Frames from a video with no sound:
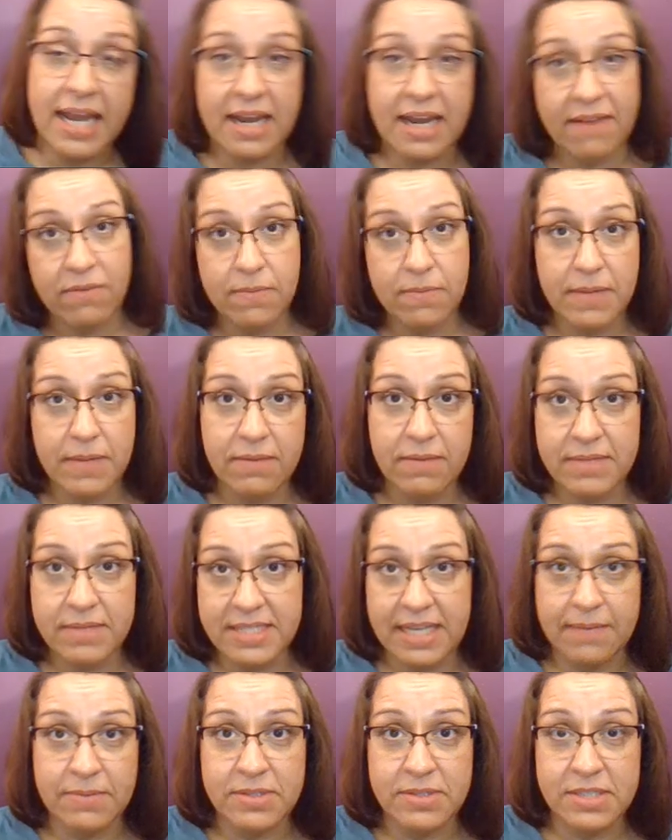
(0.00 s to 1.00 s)
and everybody was
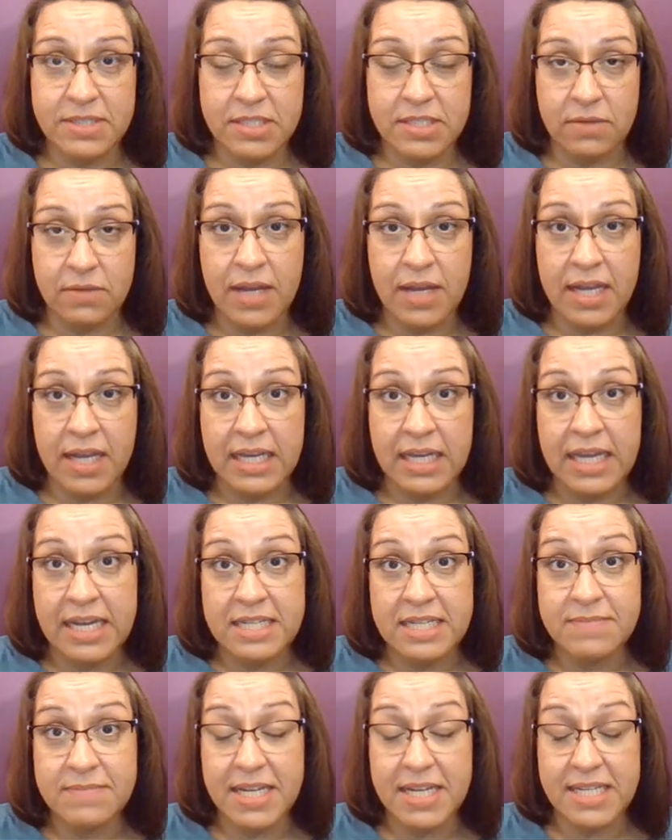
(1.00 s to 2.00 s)
able to kind of get
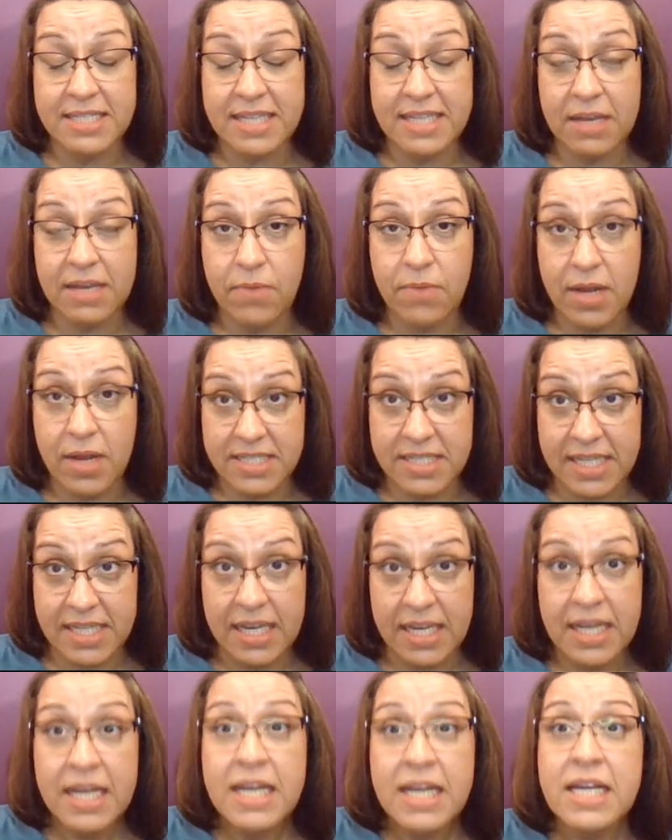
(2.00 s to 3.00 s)
as many as they
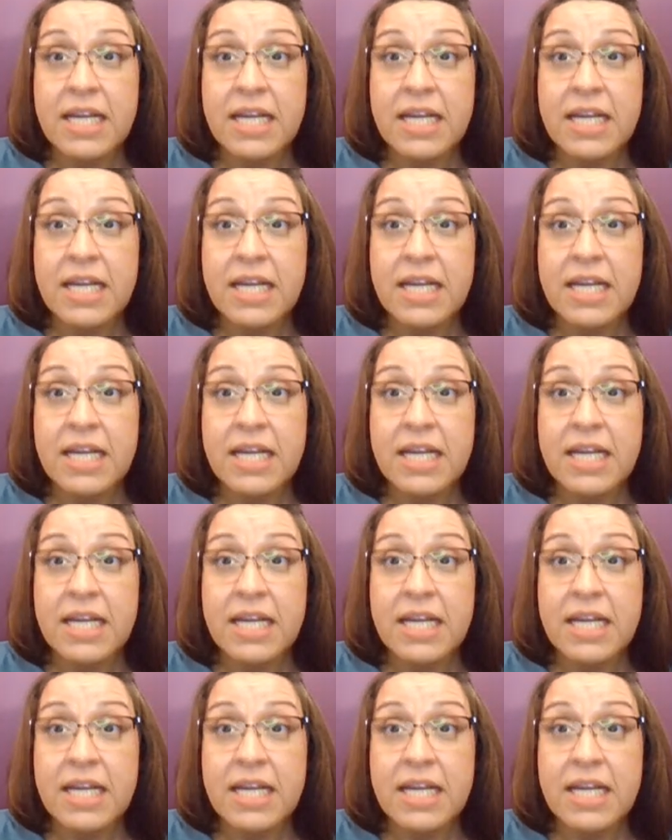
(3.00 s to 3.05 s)
wanted.